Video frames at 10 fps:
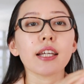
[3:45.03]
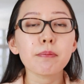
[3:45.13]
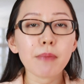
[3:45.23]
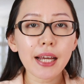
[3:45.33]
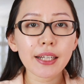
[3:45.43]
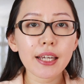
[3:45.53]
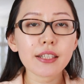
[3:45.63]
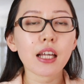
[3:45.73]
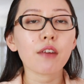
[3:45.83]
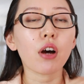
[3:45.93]
In my
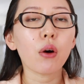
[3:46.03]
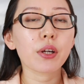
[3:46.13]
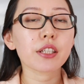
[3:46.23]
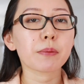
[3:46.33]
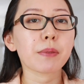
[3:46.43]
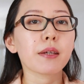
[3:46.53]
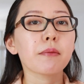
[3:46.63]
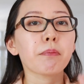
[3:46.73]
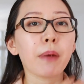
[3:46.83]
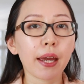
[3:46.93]
case, I've always
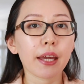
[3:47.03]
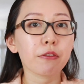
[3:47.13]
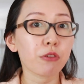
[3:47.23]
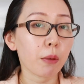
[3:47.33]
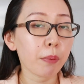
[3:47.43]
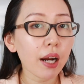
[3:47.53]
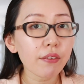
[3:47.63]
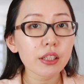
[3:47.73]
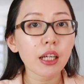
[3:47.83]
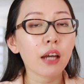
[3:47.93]
been paying for
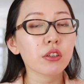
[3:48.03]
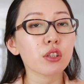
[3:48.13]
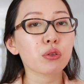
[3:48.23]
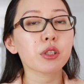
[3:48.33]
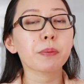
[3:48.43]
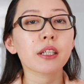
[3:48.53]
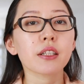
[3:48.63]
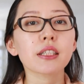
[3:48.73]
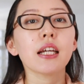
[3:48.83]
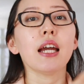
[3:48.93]
private health insurance
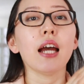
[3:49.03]
because